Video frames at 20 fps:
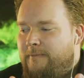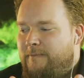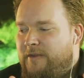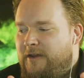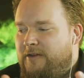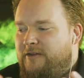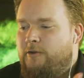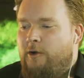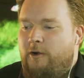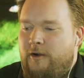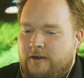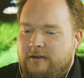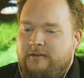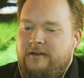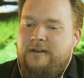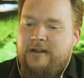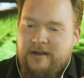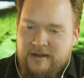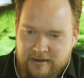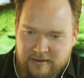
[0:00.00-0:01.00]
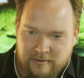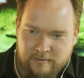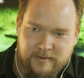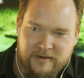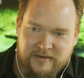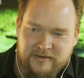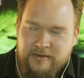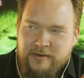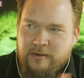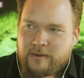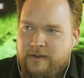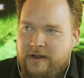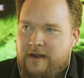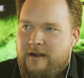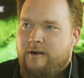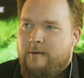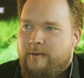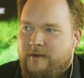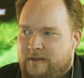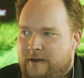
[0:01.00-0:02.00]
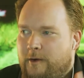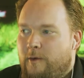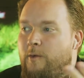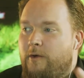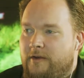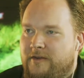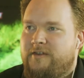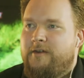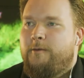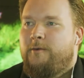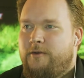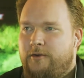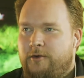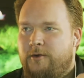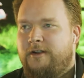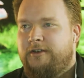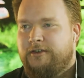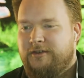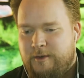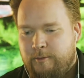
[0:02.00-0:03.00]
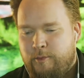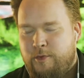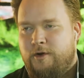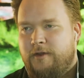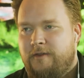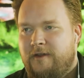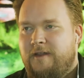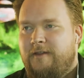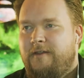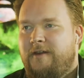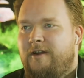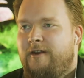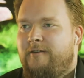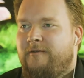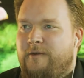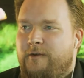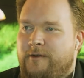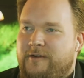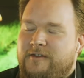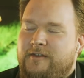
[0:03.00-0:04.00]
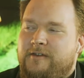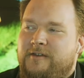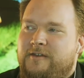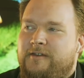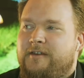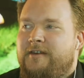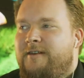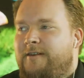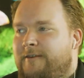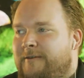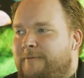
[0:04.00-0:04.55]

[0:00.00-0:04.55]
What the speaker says: historically now is still there, but there was someone who actually put that there, versus